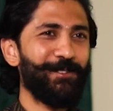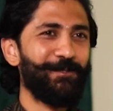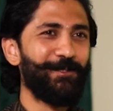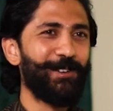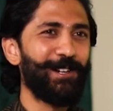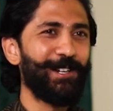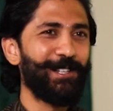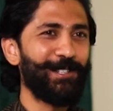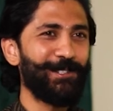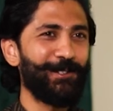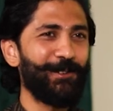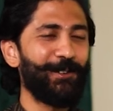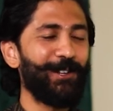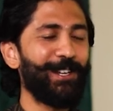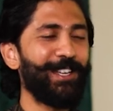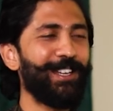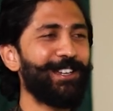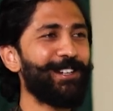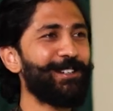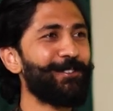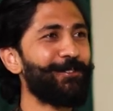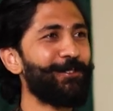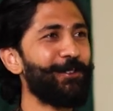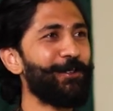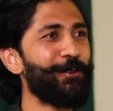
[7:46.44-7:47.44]
But it's only
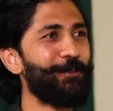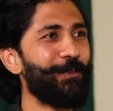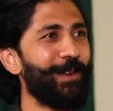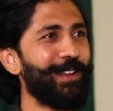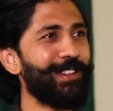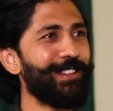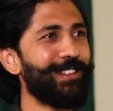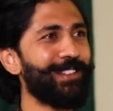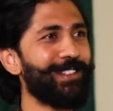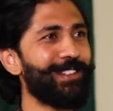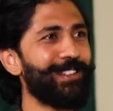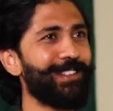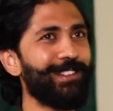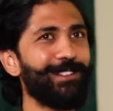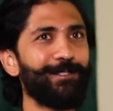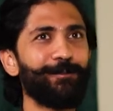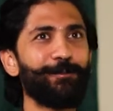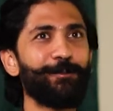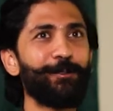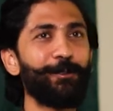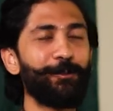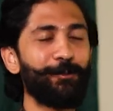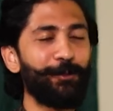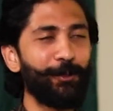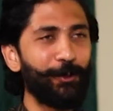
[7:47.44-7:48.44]
a few months and
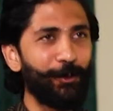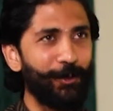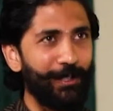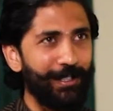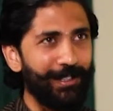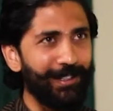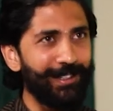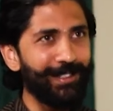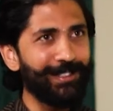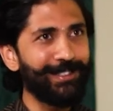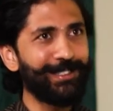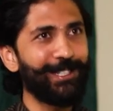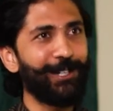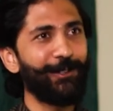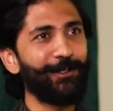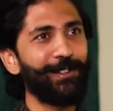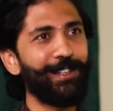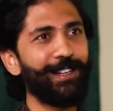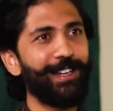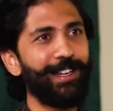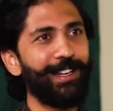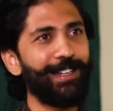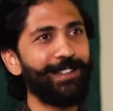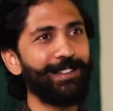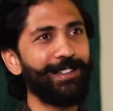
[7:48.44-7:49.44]
few years down
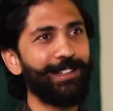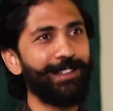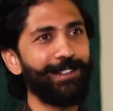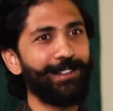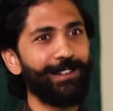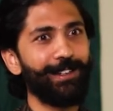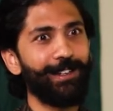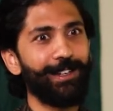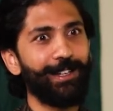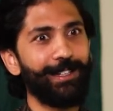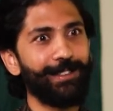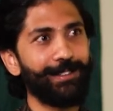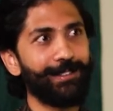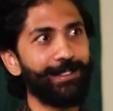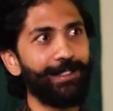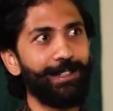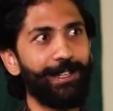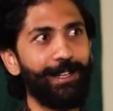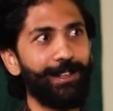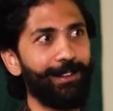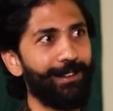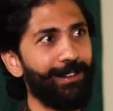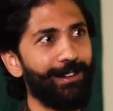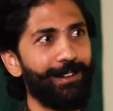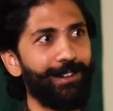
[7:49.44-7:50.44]
the line, they realized that,
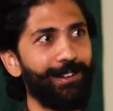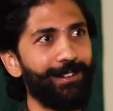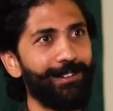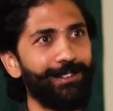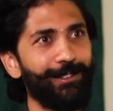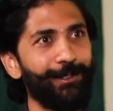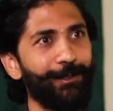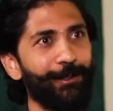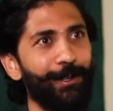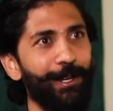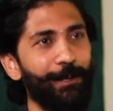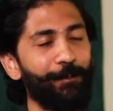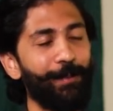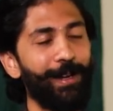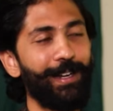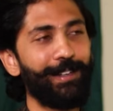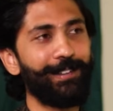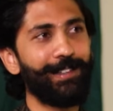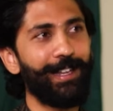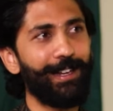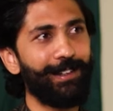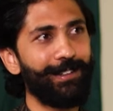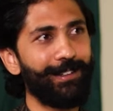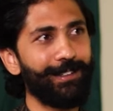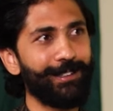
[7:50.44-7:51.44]
hey, you know, I
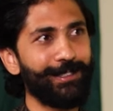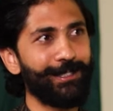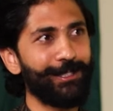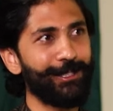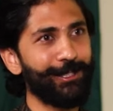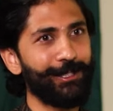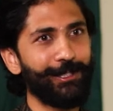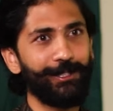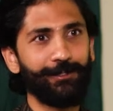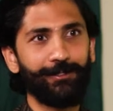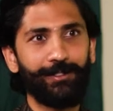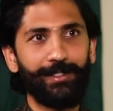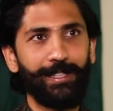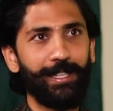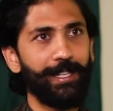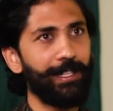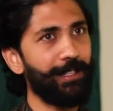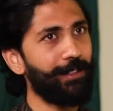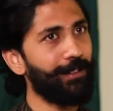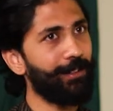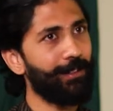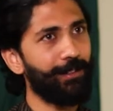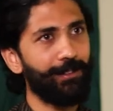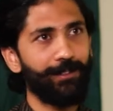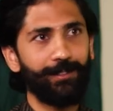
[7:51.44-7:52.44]
made that decision of
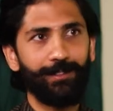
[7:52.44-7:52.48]
saying,